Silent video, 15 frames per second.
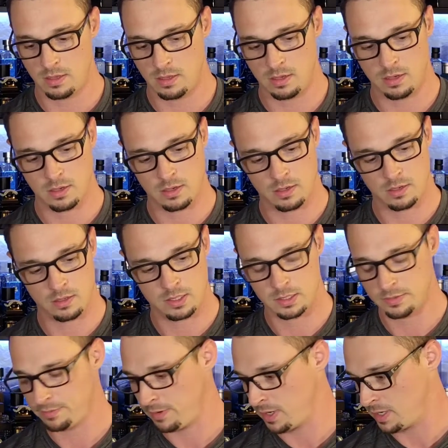And let's
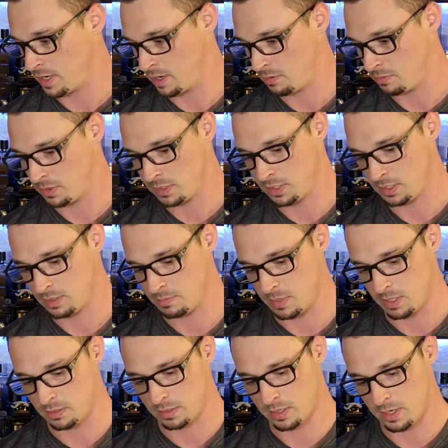find out what this
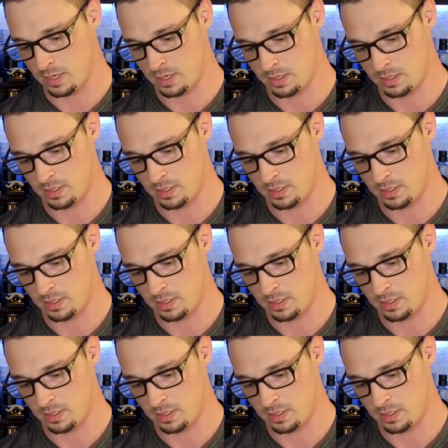smells like.